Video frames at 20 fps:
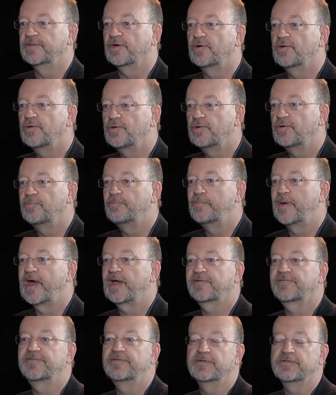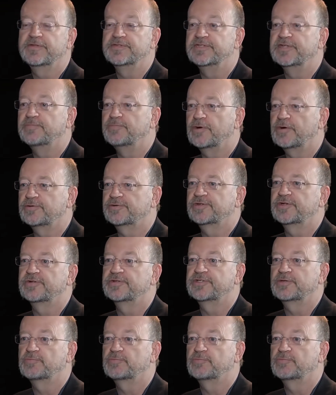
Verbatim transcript: The whole backfield is in motion.